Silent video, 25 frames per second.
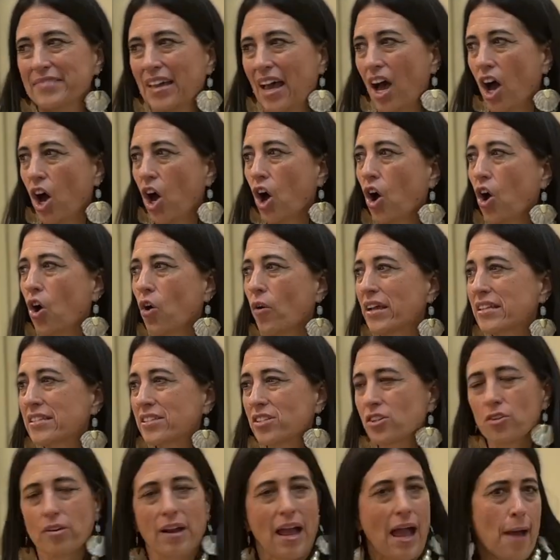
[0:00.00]
Oh, it's their
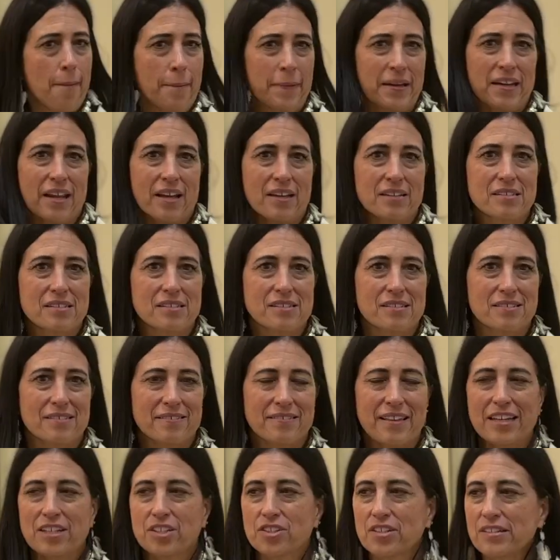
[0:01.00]
happiness.
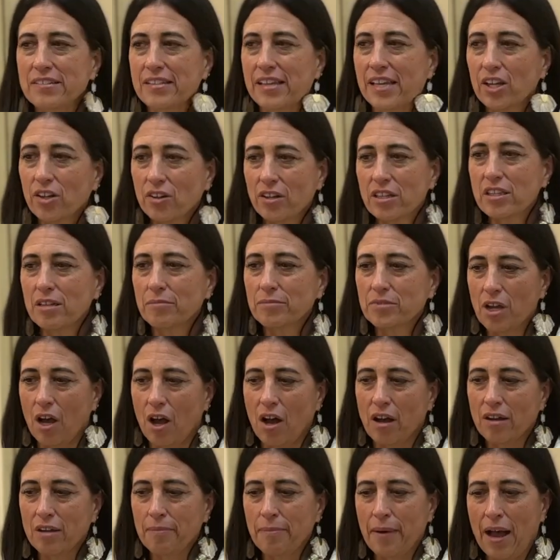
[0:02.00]
Like just hearing them talk
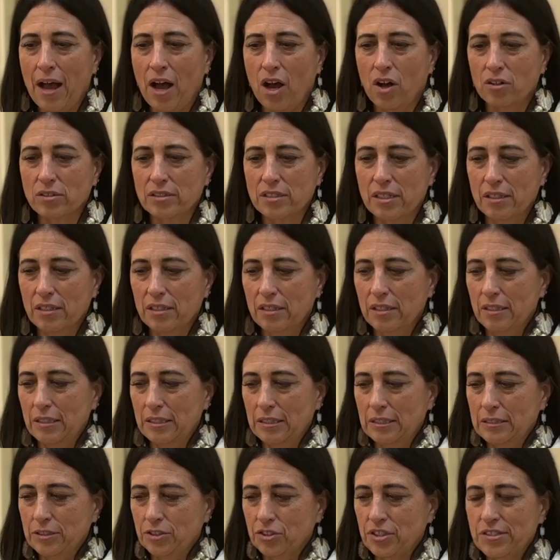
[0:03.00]
about
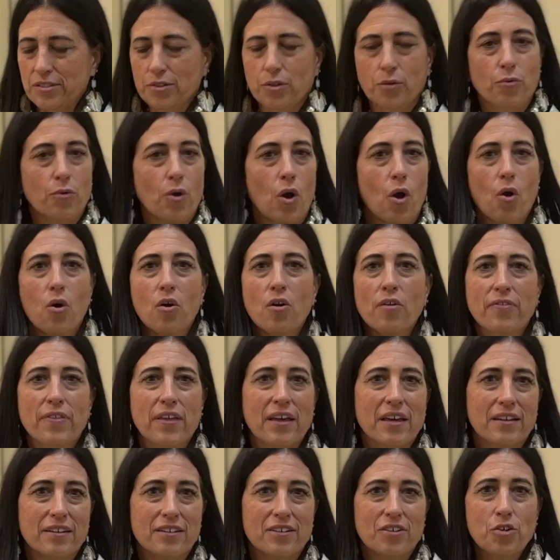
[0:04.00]
just growth
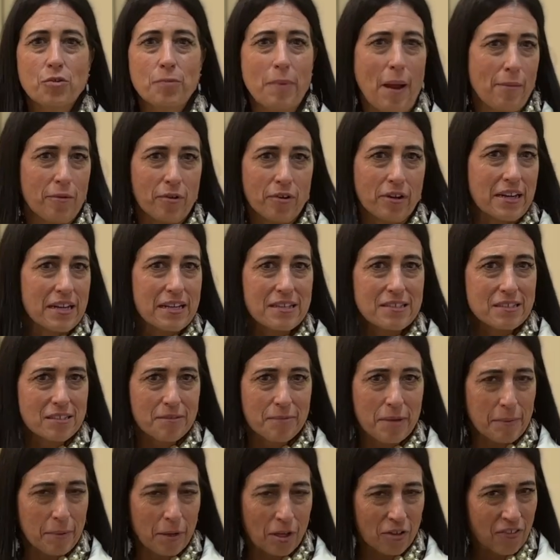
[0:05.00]
and new memories to be
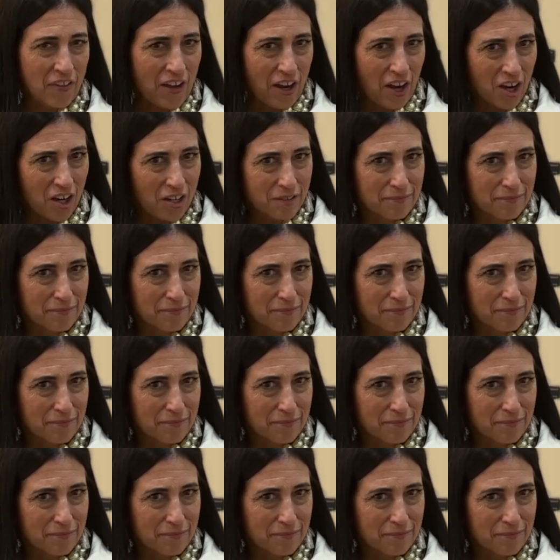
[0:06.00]
built there.